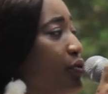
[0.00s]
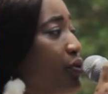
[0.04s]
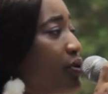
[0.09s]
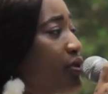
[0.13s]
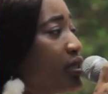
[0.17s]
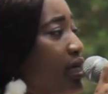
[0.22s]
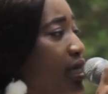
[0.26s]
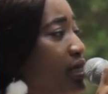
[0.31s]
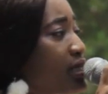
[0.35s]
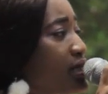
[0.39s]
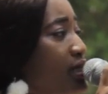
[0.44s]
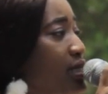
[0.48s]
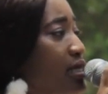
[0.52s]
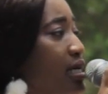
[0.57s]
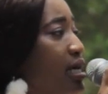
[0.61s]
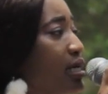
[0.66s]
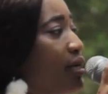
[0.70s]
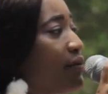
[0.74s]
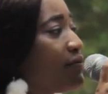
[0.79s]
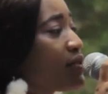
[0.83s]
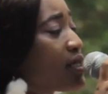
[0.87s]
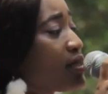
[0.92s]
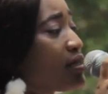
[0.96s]
project,
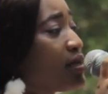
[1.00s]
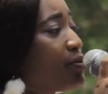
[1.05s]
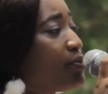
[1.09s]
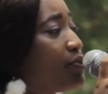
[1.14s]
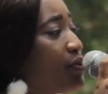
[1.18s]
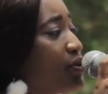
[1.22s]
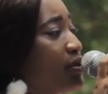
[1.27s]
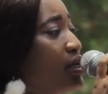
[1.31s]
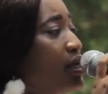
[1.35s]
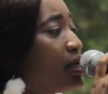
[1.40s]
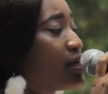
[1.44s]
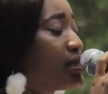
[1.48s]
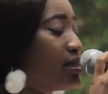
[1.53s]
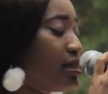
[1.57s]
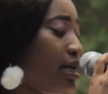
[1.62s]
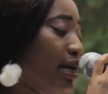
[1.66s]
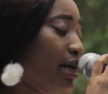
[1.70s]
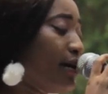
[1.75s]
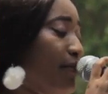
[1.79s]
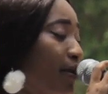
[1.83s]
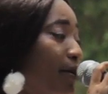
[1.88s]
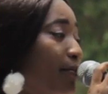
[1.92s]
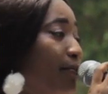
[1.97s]
and after the project,
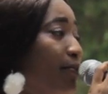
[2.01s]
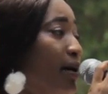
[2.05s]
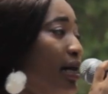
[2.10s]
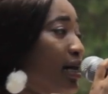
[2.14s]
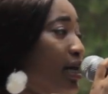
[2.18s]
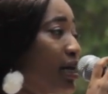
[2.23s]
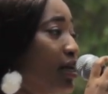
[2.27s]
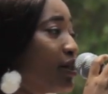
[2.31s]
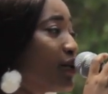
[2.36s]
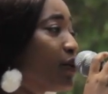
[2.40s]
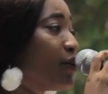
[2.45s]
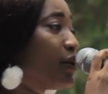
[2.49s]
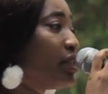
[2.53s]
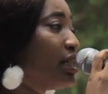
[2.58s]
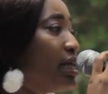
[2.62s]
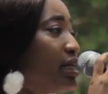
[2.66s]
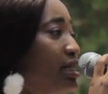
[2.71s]
I am embarking on